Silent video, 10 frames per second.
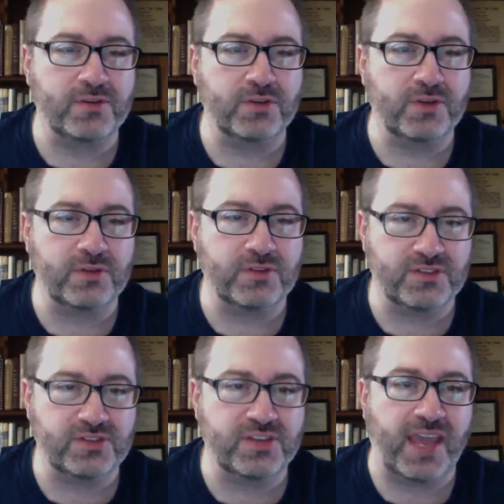took the
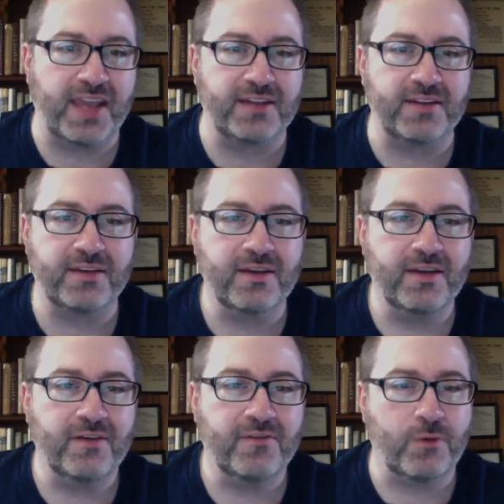skate
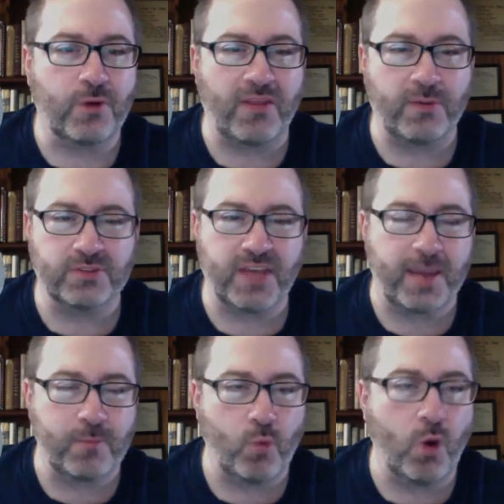for it was
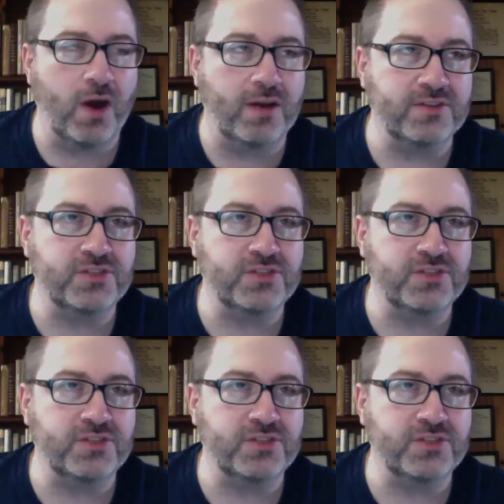Game 1.